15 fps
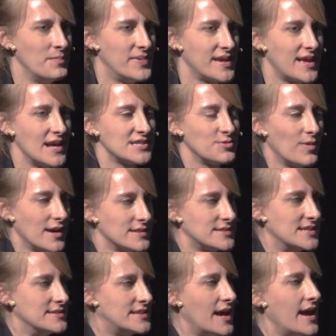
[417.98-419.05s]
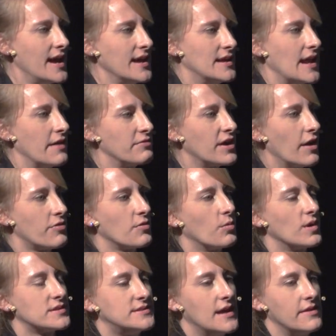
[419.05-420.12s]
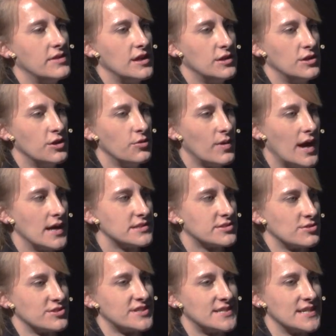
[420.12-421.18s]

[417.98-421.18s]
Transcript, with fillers: But guess what? Today and every other workday in the US, there's